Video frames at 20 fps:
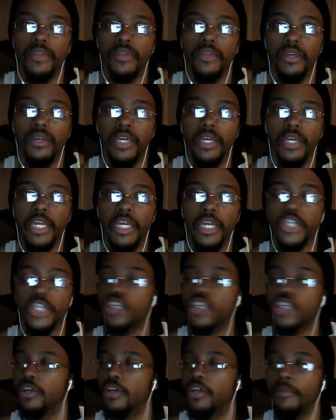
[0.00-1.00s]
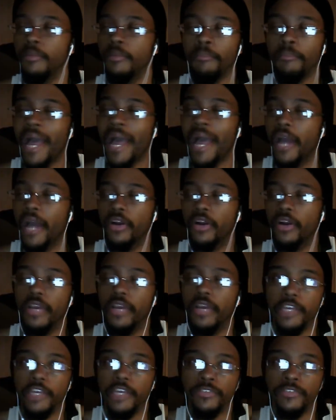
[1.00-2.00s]
it shouldn't matter if
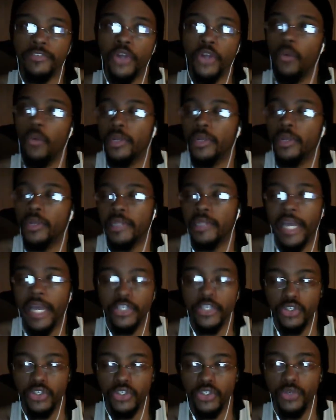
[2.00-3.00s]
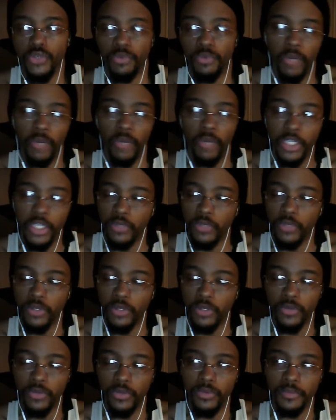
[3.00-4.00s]
no one likes you for what you do.
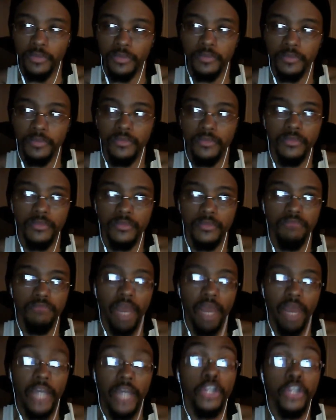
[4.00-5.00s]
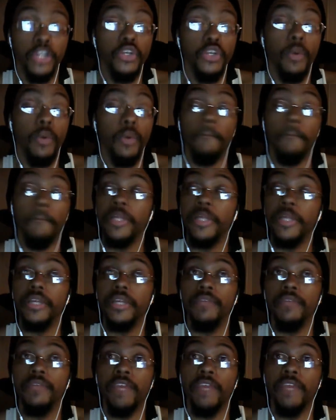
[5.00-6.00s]
I could do a million
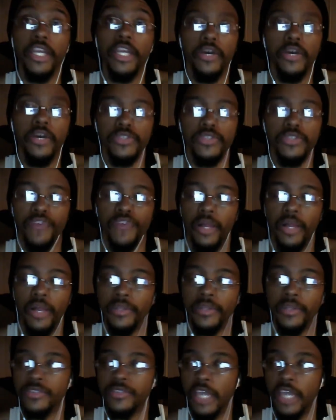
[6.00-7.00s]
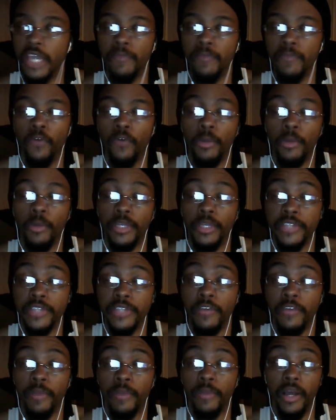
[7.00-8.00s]
videos following the same formula as
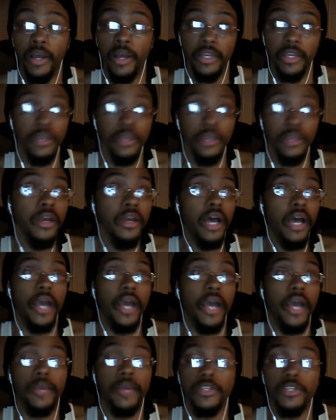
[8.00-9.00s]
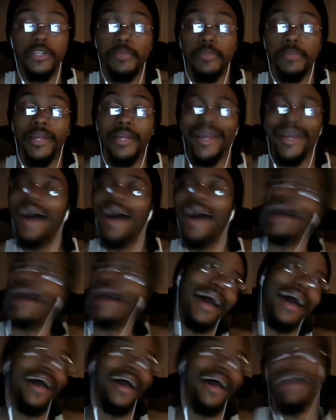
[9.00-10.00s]
everybody. I could just be like,
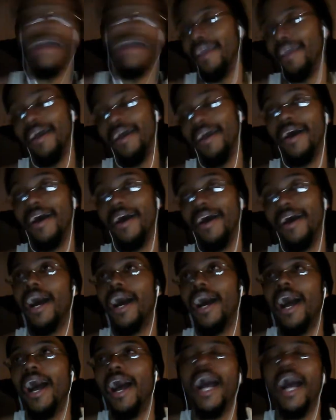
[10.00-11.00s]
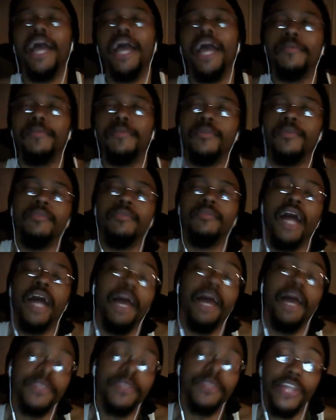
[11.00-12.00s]
hi, I'm
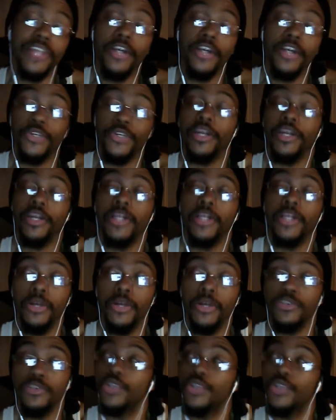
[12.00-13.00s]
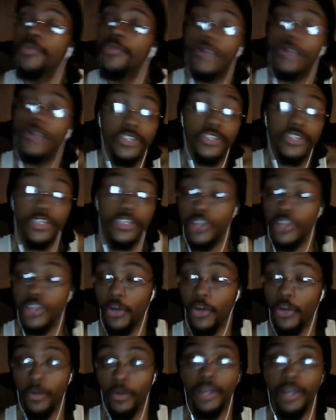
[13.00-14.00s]
Nostalgia Critic Clone
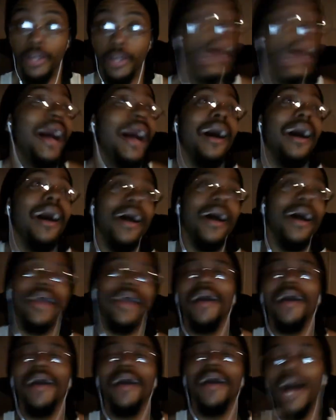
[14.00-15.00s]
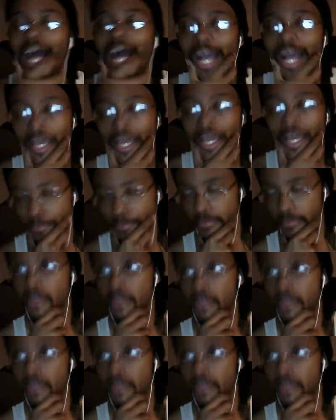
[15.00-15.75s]
24601. Hi, I'm the